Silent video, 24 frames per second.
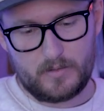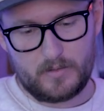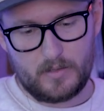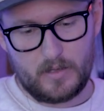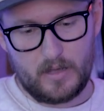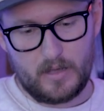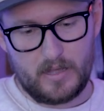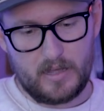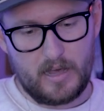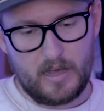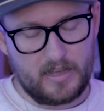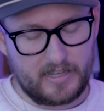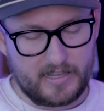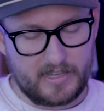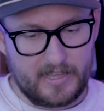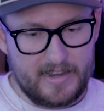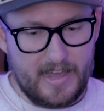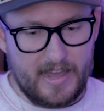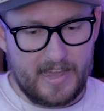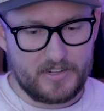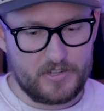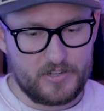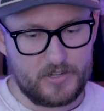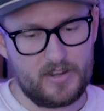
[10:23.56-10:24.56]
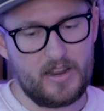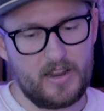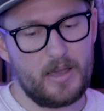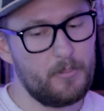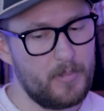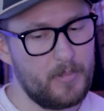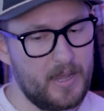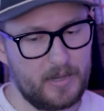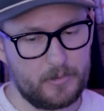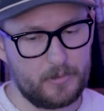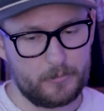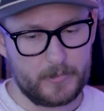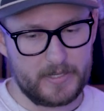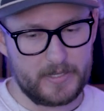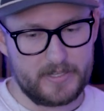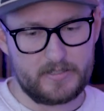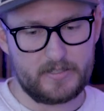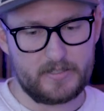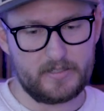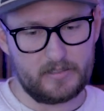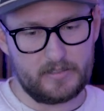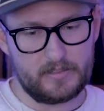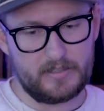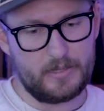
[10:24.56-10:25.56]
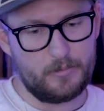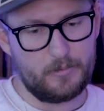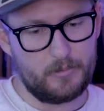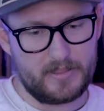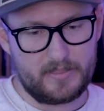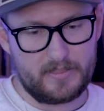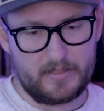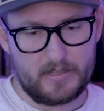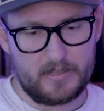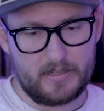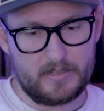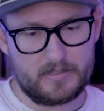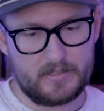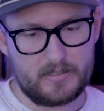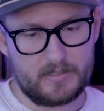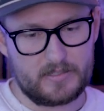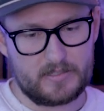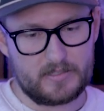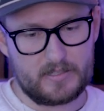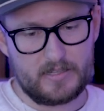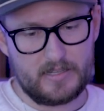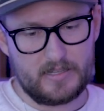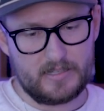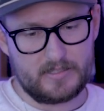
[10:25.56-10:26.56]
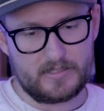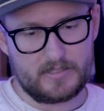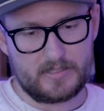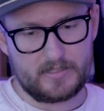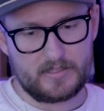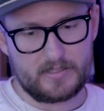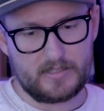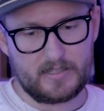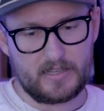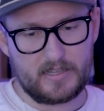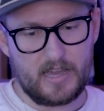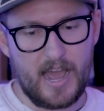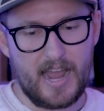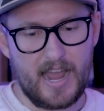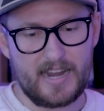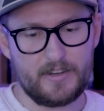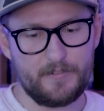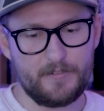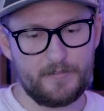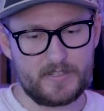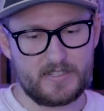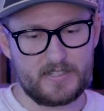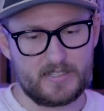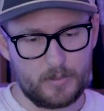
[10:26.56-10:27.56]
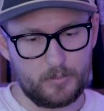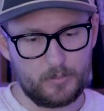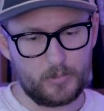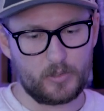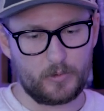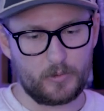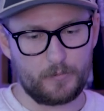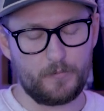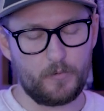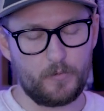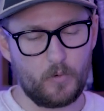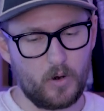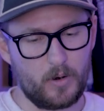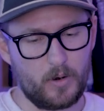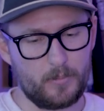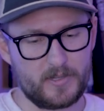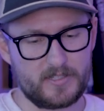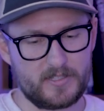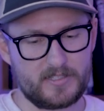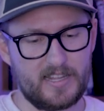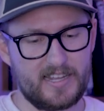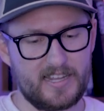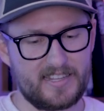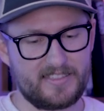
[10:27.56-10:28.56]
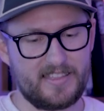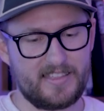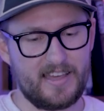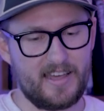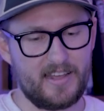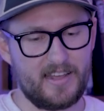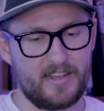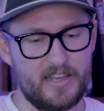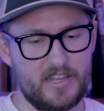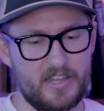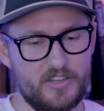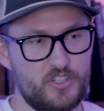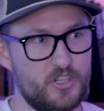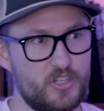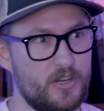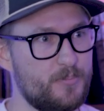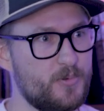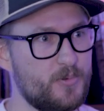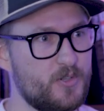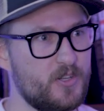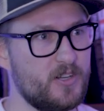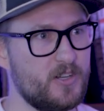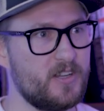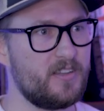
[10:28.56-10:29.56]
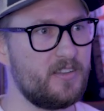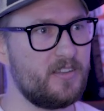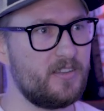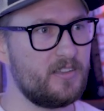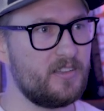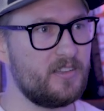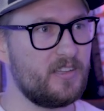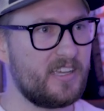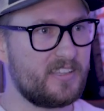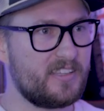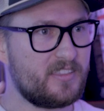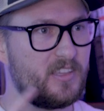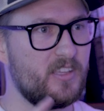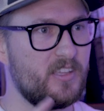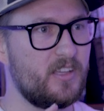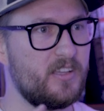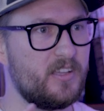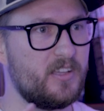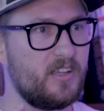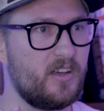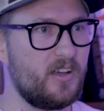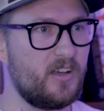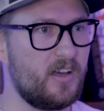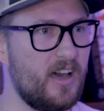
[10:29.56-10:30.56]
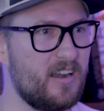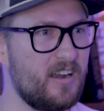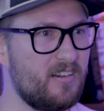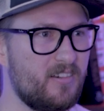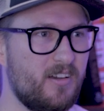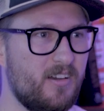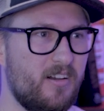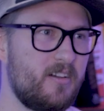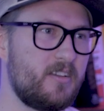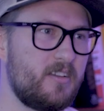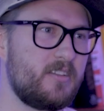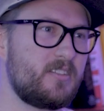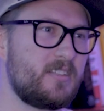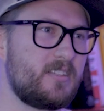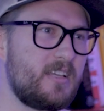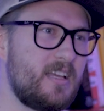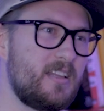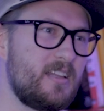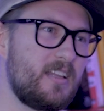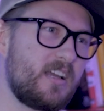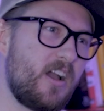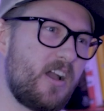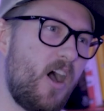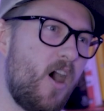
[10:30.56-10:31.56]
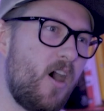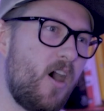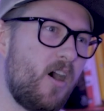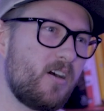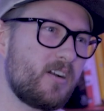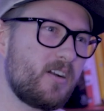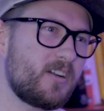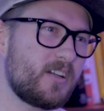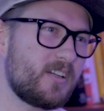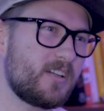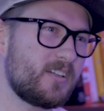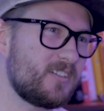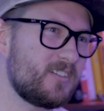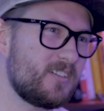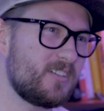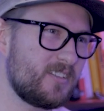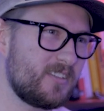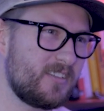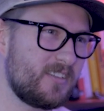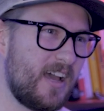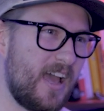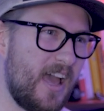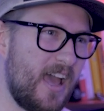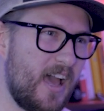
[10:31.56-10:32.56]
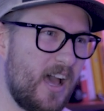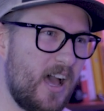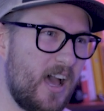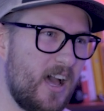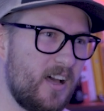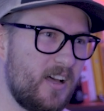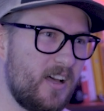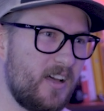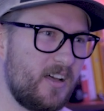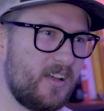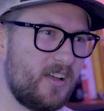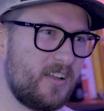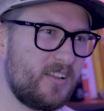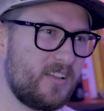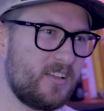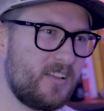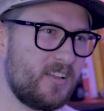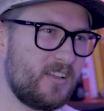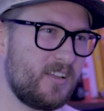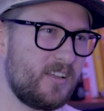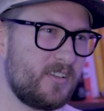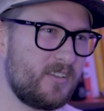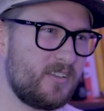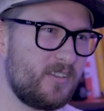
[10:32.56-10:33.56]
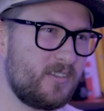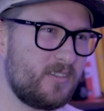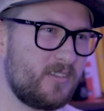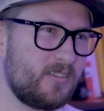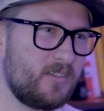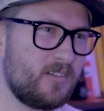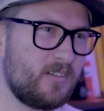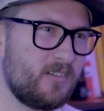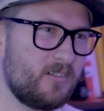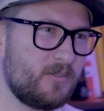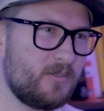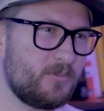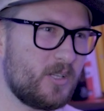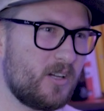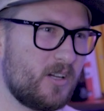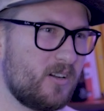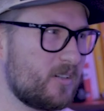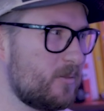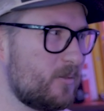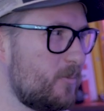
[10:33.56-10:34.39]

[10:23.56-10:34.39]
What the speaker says: a connection I made recently with these is it's kind of a similar form as like that Egyptian, like I don't know how you say it, like Ankh or that. You know what I'm talking